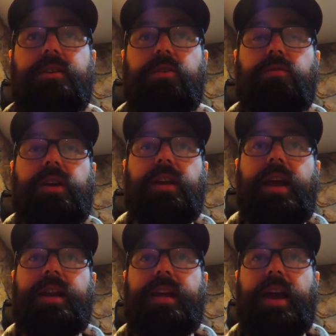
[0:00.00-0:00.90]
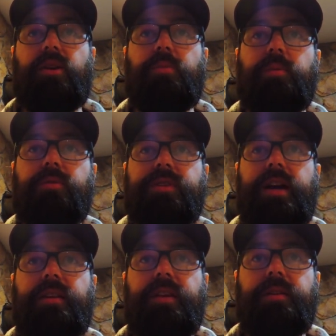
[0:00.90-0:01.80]
you get any air bubbles
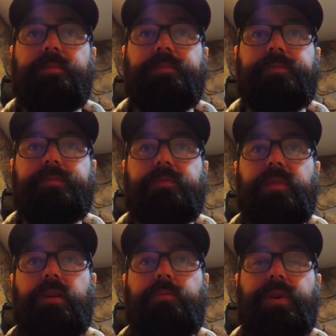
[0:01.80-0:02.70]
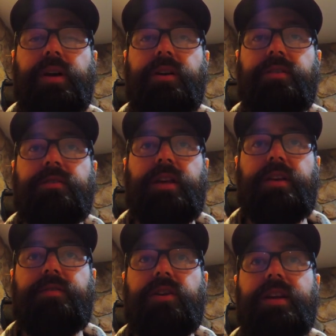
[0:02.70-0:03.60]
out of there, because
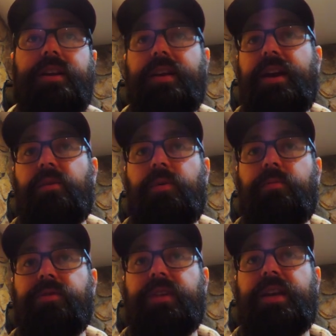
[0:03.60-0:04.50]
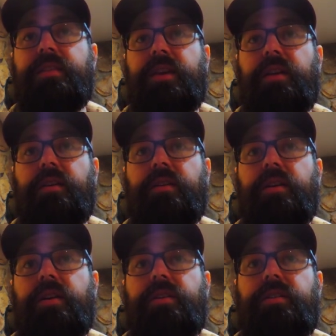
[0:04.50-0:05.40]
if you get any air bubbles in there,
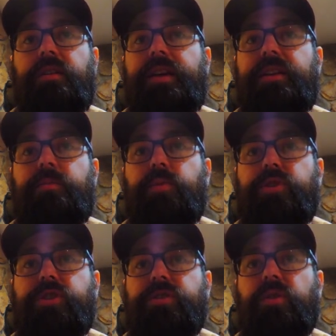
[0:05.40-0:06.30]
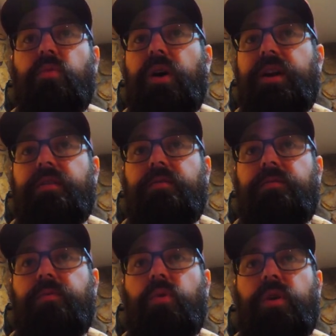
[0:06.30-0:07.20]
you'll end up with just a white
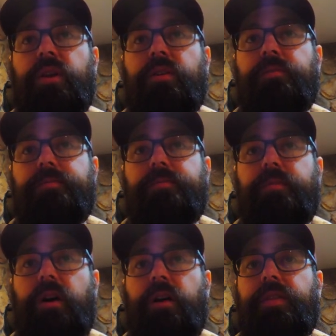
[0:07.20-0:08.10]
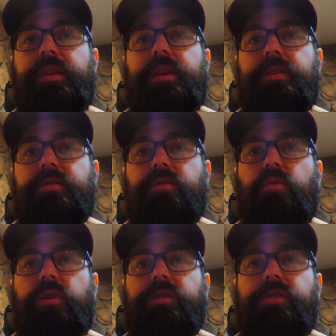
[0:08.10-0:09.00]
void on the disc
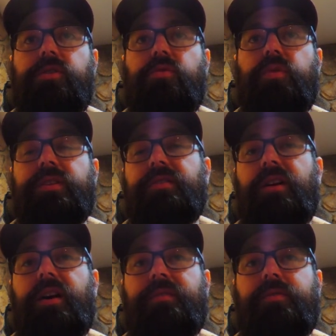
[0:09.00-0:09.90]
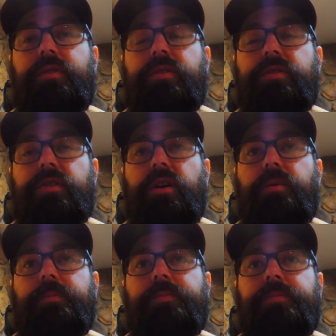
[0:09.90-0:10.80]
once you rinse it off.
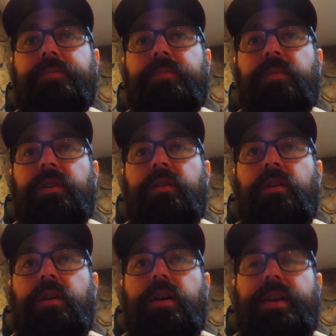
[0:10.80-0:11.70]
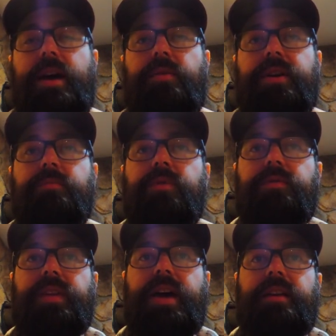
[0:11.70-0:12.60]
So now we can
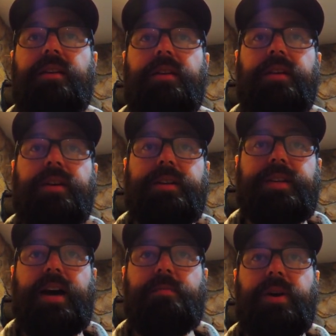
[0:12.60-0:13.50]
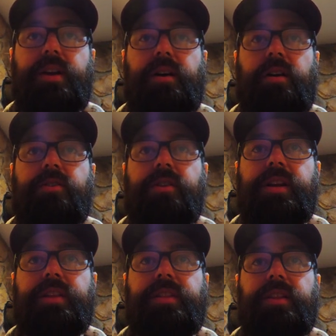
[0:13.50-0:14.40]
move that dye bed
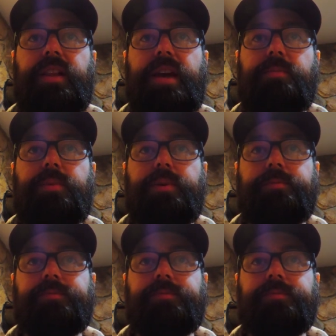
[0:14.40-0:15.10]
underneath the lamp,